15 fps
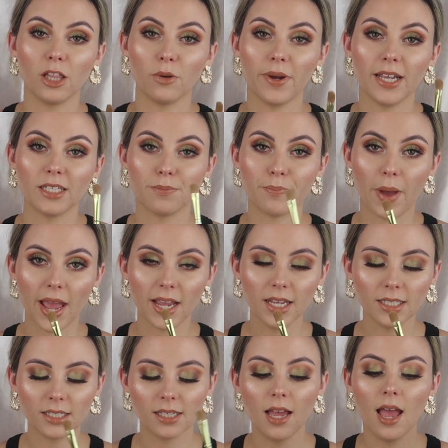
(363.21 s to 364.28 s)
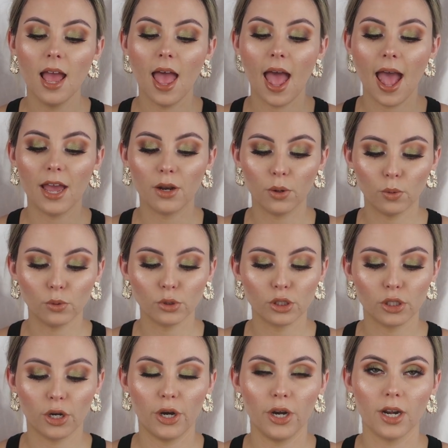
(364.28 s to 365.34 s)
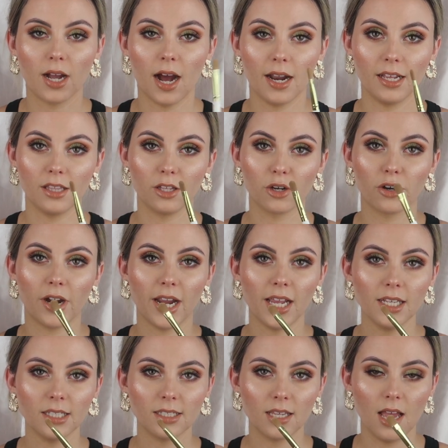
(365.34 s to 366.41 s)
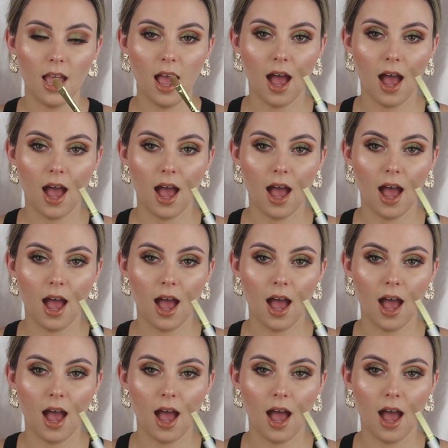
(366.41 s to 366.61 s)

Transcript: Louise base and also cutting the crease.